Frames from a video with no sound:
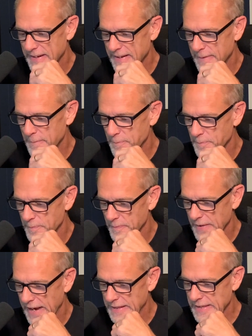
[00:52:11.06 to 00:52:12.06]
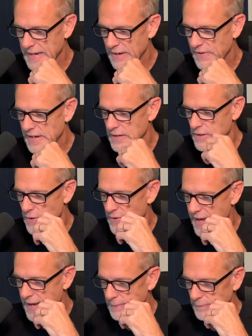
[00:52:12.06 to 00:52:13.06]
um, I think if he could do
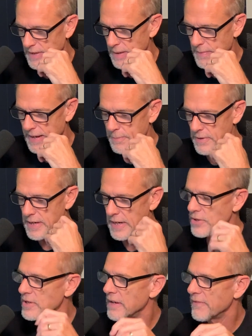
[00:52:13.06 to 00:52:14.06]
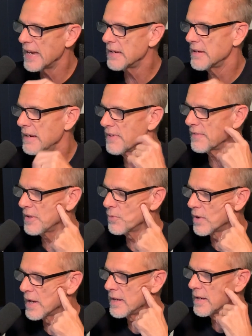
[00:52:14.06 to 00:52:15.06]
that, then my prediction of eighteen fifty
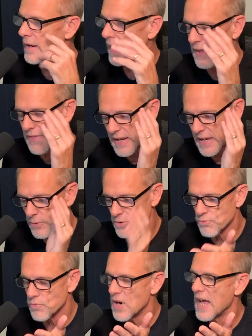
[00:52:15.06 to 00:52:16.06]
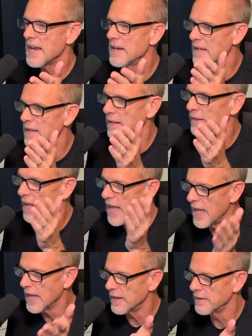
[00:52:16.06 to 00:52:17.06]
one, I think it was right in
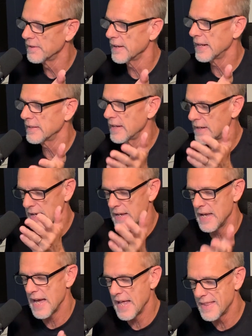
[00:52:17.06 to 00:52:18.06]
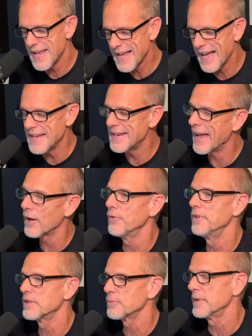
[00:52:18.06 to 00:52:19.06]
line. I think I I think I
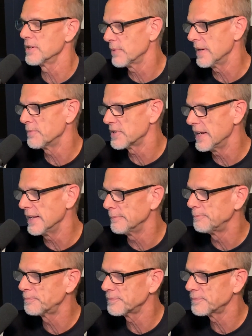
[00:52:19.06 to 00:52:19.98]
nailed this one is what I'm saying.